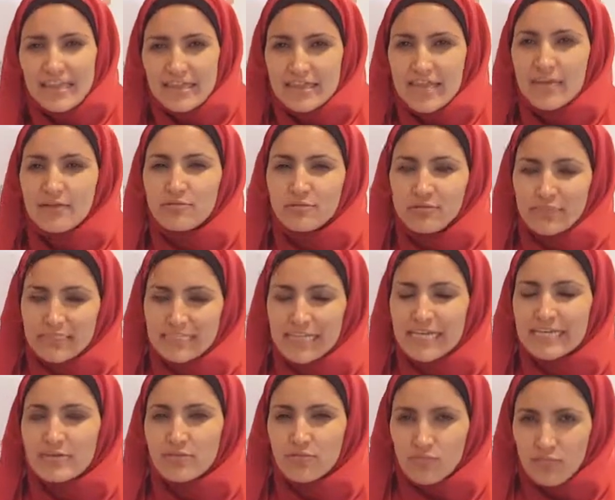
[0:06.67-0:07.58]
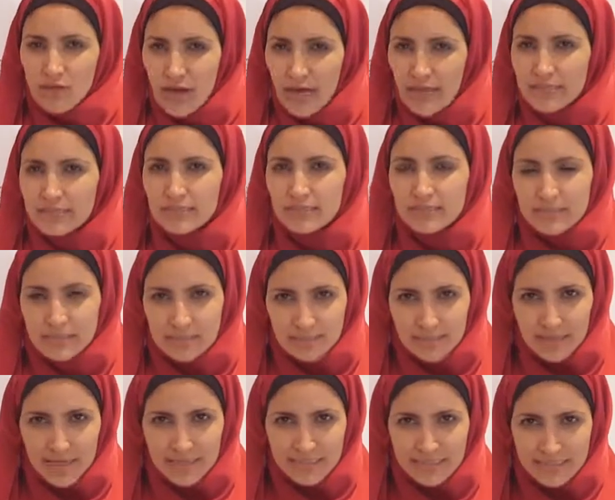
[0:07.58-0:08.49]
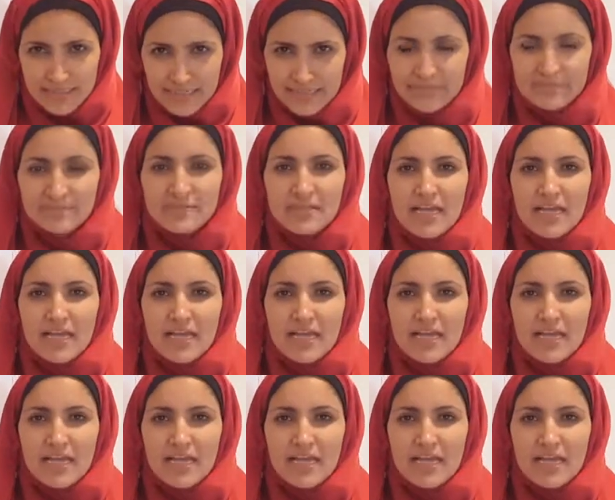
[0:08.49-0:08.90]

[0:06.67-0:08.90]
they will take a while to master,